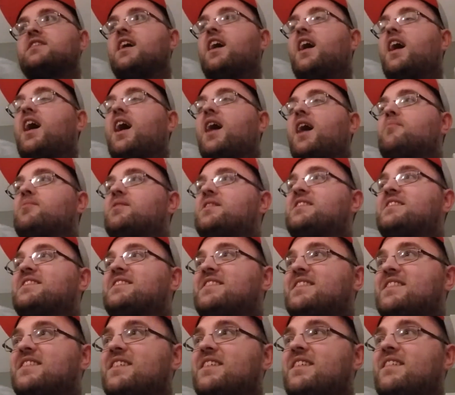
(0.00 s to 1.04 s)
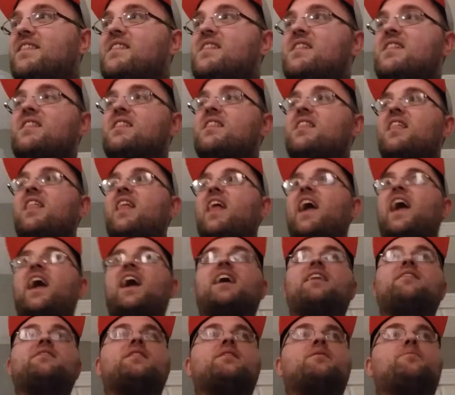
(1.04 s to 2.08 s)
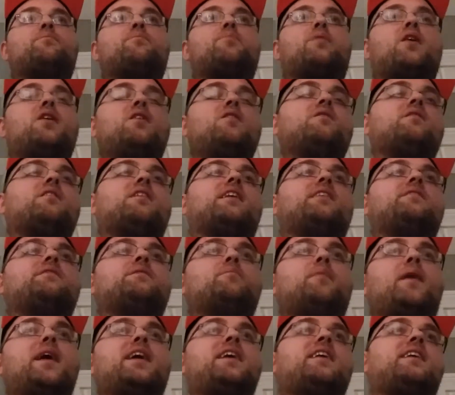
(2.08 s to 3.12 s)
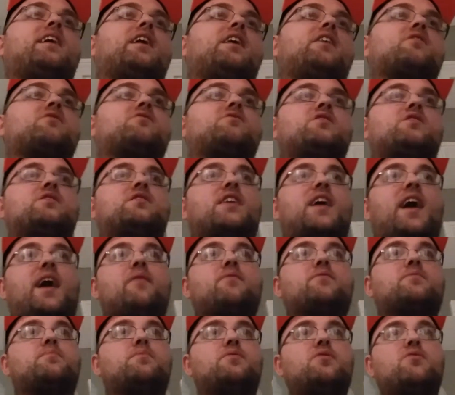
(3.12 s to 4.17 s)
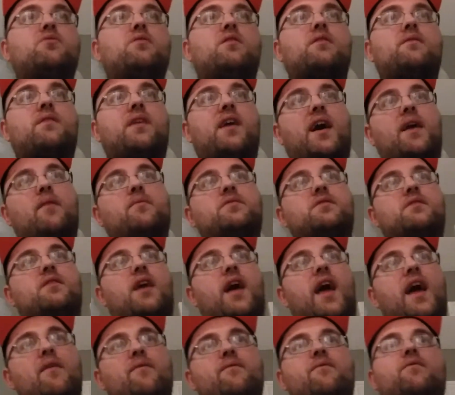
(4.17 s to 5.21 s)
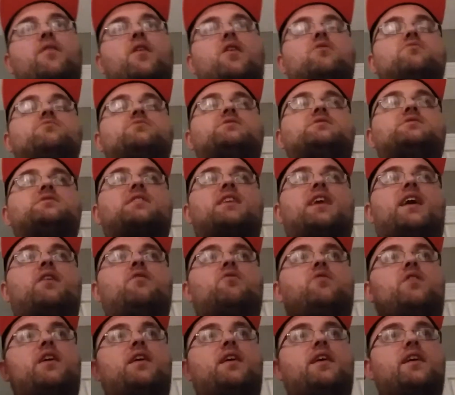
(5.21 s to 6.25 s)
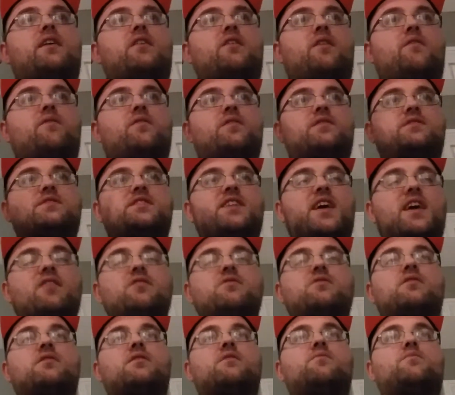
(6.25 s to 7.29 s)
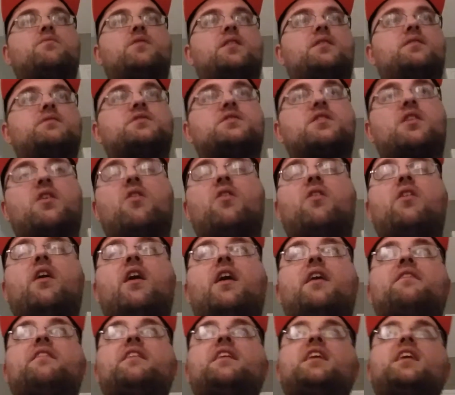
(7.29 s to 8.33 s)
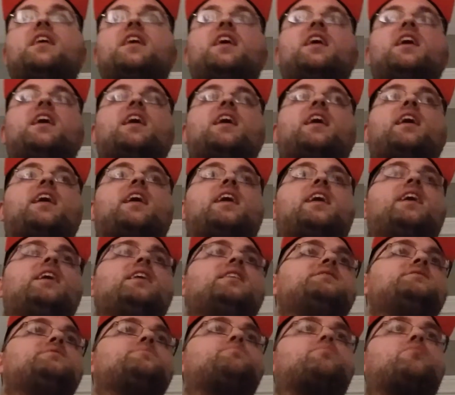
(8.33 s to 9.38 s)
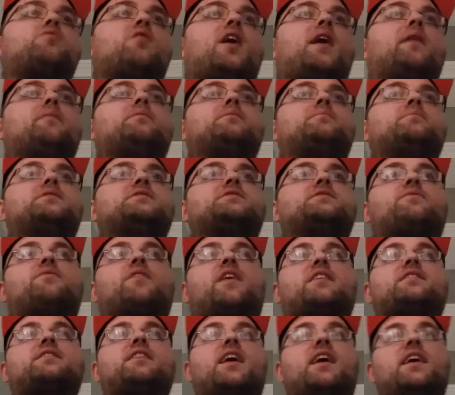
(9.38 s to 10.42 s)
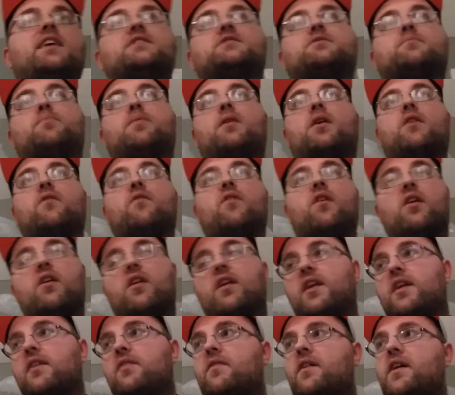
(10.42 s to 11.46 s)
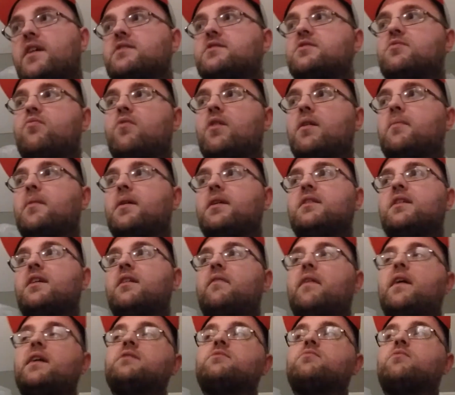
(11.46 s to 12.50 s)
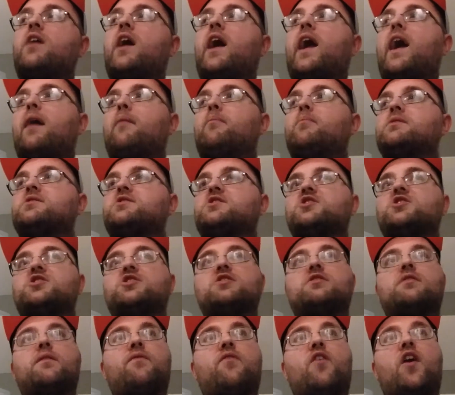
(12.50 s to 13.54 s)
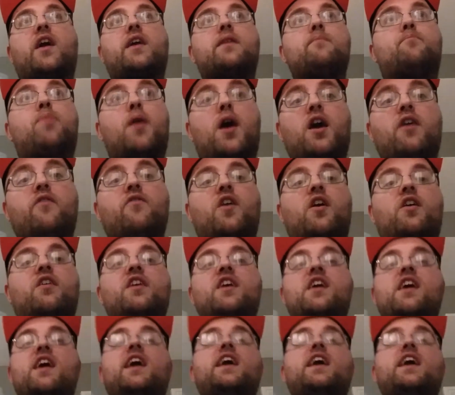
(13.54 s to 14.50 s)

Um, and the per and the main character, the guy with the blue, guy with the headphones, the guy who can hear every sound that's going on. His problem is the fact that he's a pervert. He likes women, and that's what happens because she's a fucking pervert.